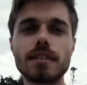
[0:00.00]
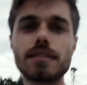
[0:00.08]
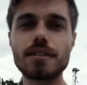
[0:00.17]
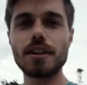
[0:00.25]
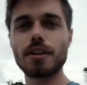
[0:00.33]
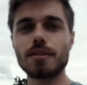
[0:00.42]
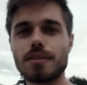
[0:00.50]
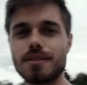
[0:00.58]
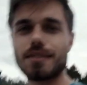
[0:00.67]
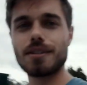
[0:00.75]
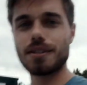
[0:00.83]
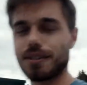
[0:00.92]
So
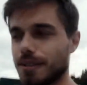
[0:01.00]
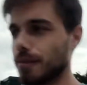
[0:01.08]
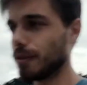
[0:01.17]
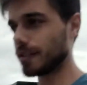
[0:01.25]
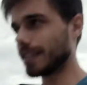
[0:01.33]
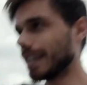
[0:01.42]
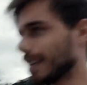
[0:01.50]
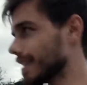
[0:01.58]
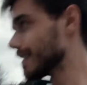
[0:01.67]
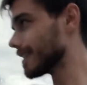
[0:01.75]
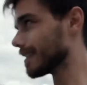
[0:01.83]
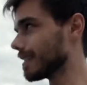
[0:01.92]
we'll see.
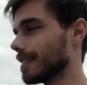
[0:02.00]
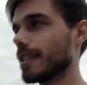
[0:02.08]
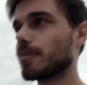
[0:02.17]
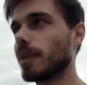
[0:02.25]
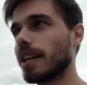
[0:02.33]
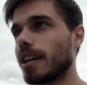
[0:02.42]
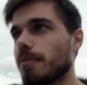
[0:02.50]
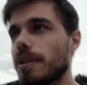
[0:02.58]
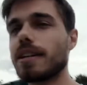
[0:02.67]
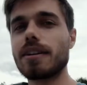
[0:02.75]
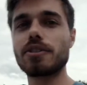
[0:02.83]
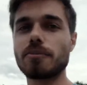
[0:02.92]
This might end up
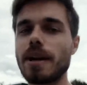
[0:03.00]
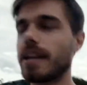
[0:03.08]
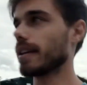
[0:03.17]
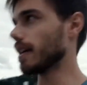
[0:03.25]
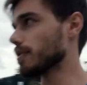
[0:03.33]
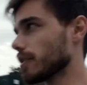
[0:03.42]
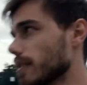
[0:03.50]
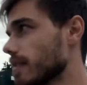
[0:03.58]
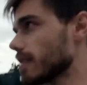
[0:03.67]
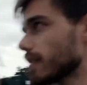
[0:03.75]
being a dramatic entrance.